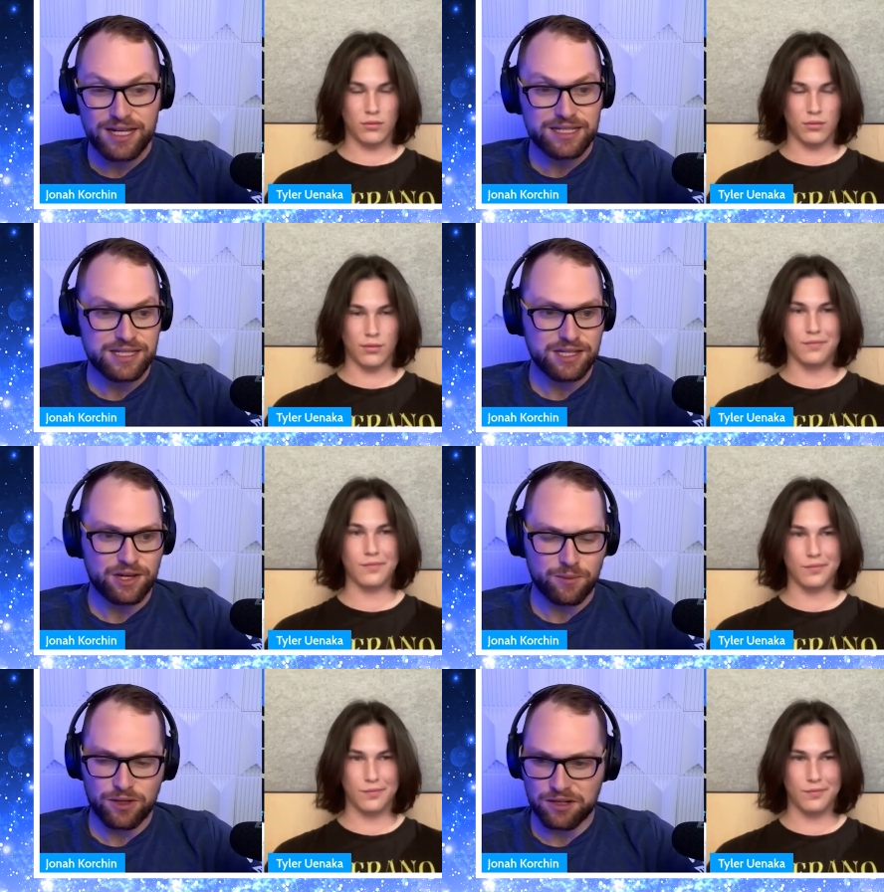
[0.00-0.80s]
Speaker 1: see that
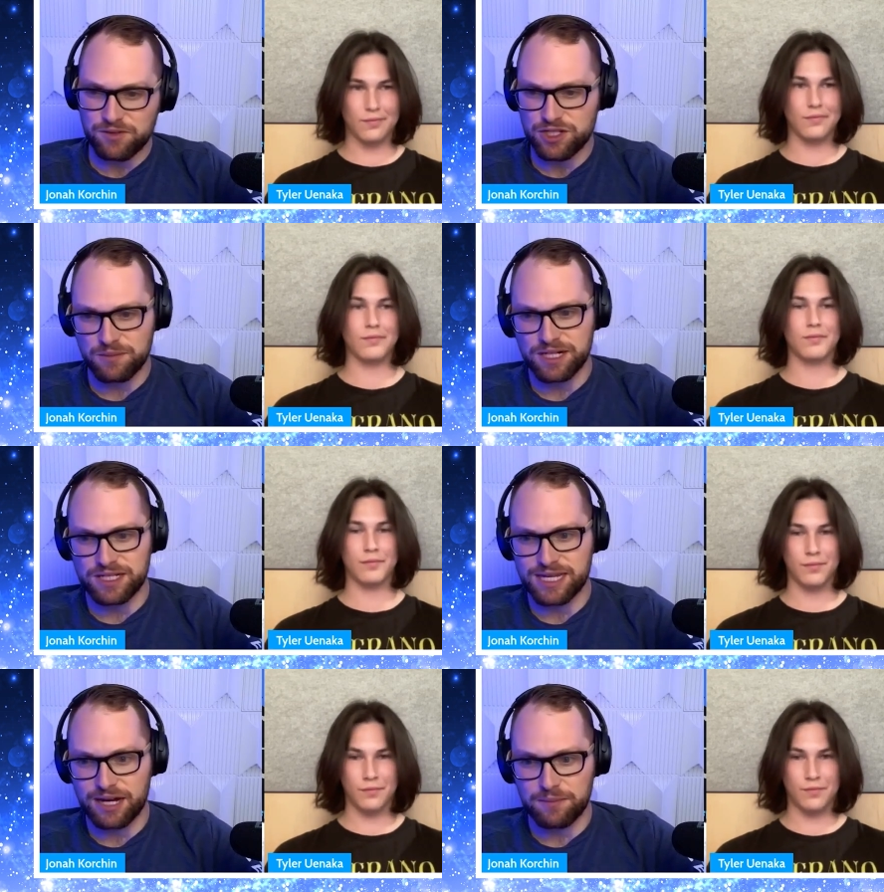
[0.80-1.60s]
we're looking for somebody in
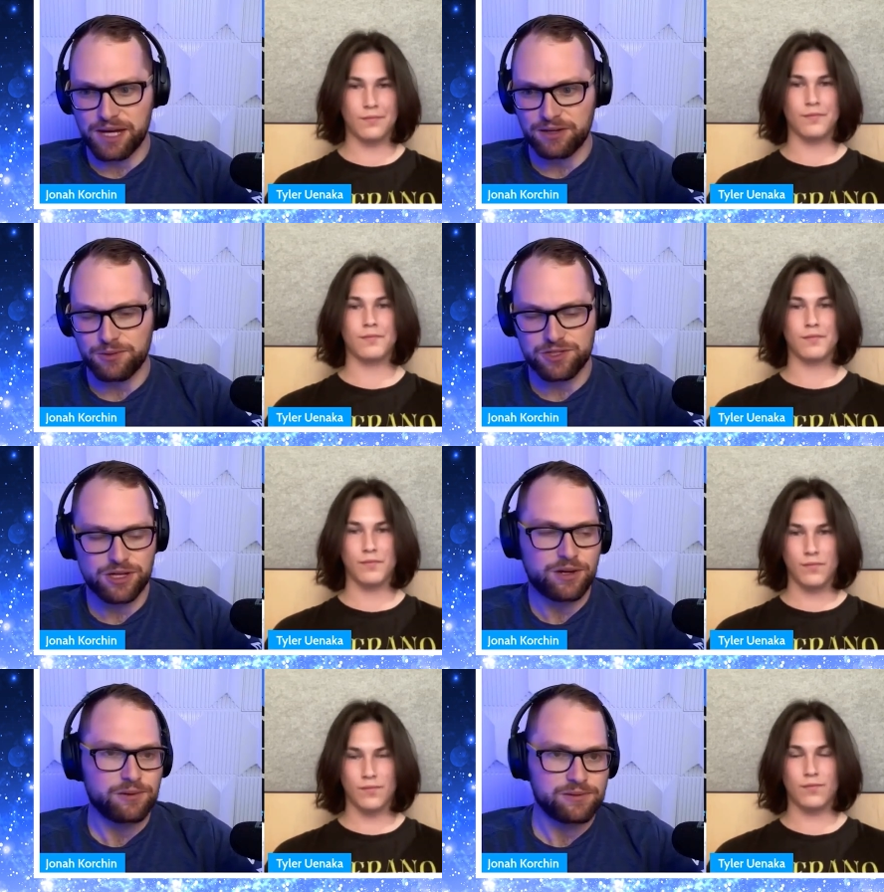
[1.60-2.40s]
sacramento
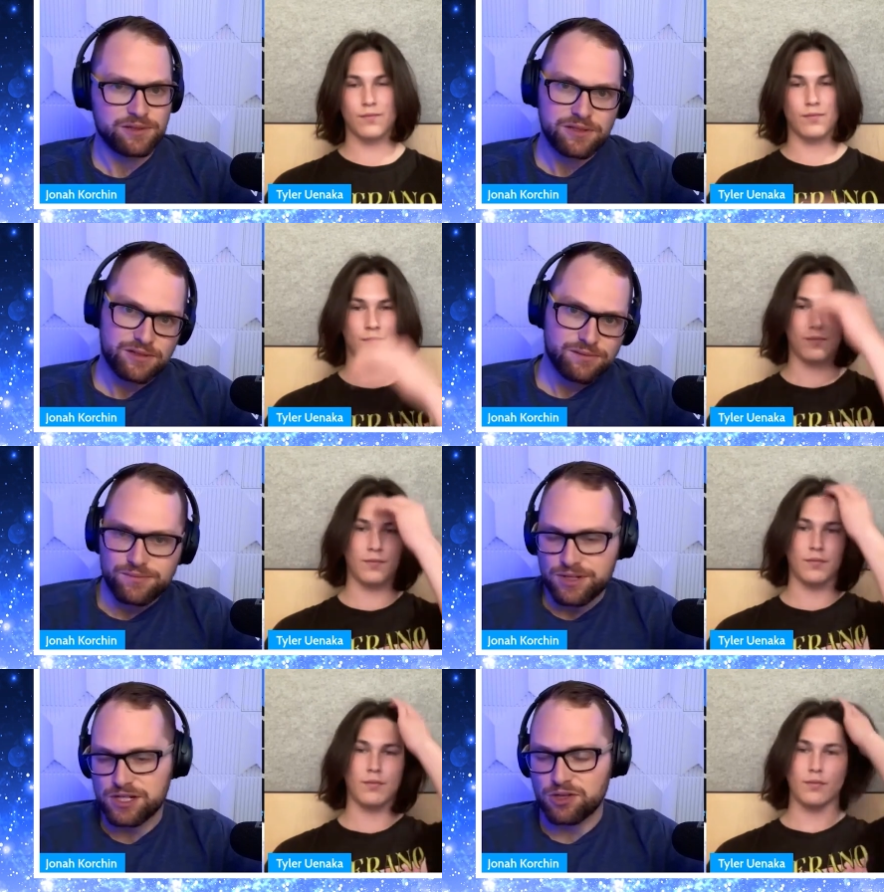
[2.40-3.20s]
so
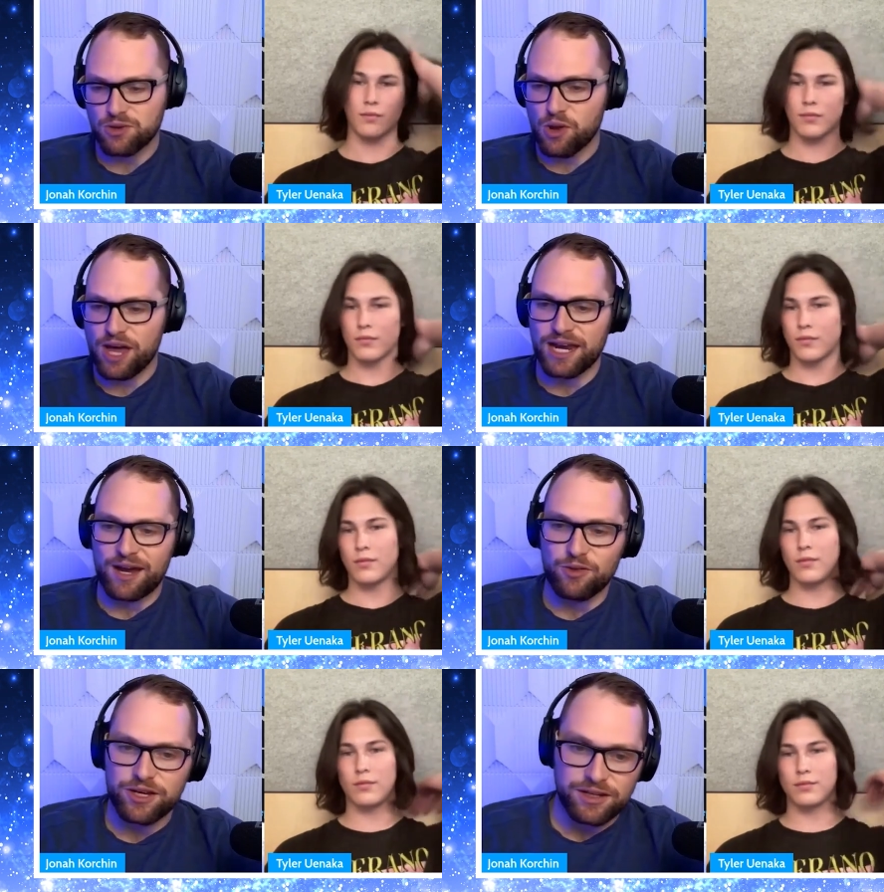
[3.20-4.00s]
just throw that
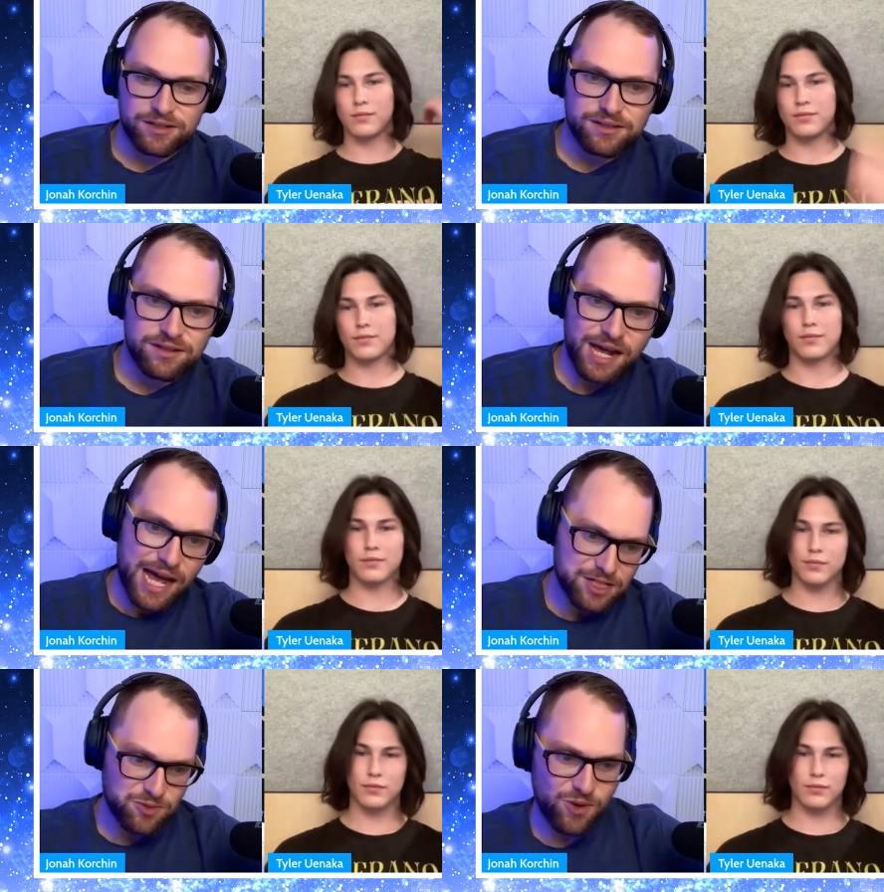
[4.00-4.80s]
out there
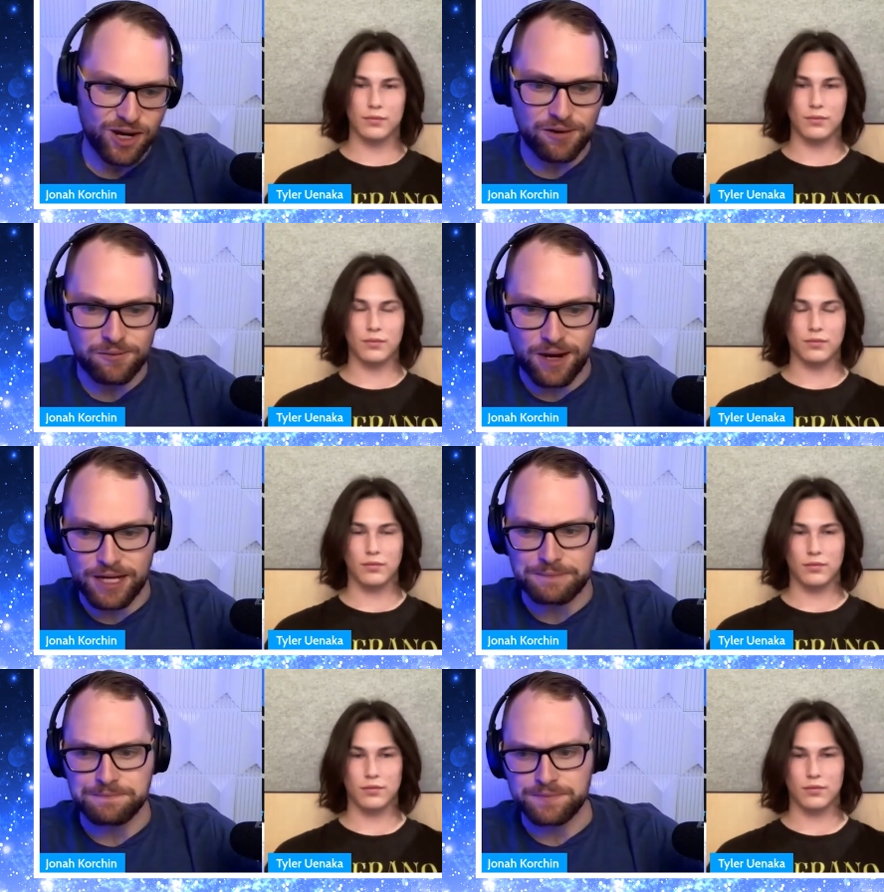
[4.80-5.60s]
as well
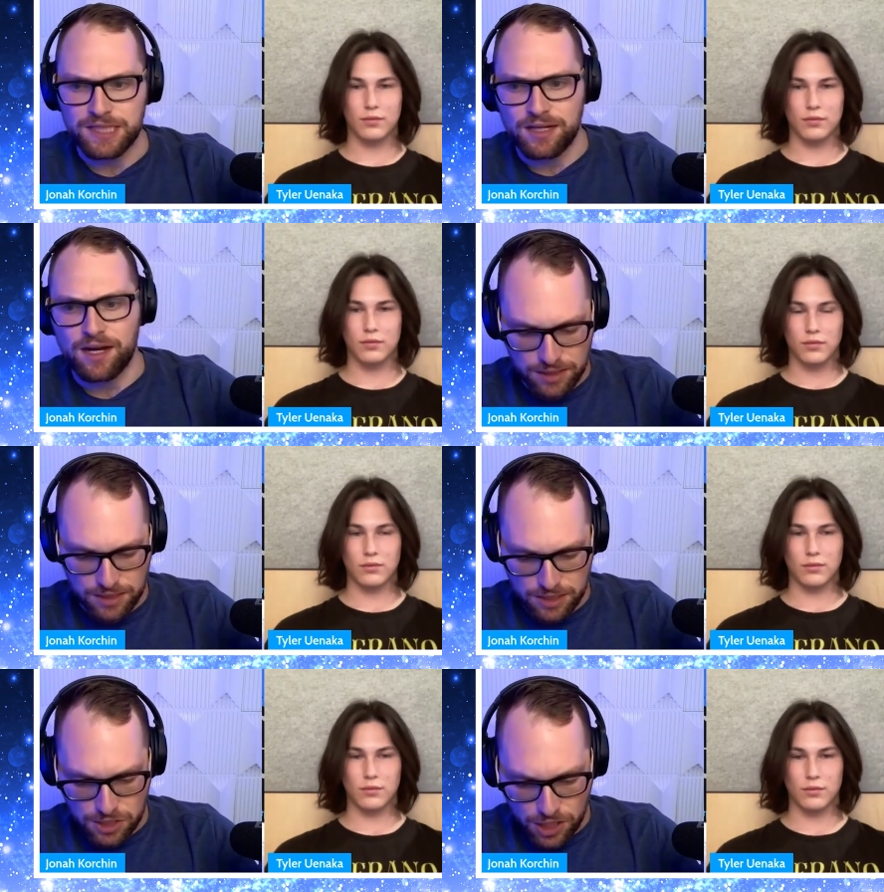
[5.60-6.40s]
right
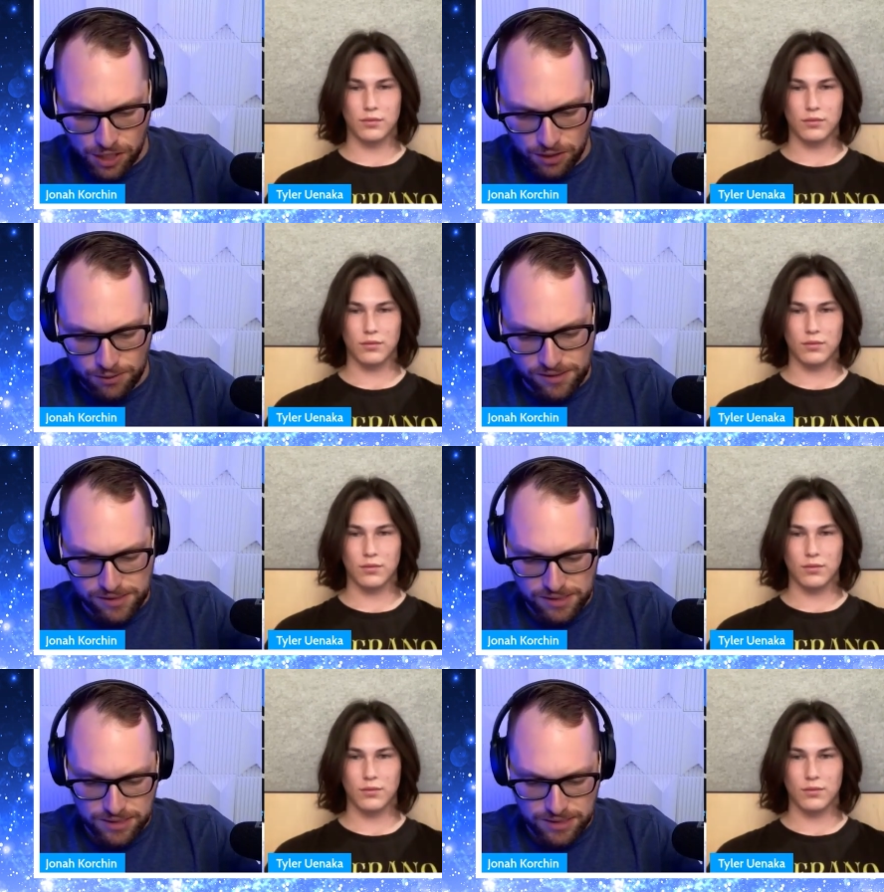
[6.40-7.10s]
so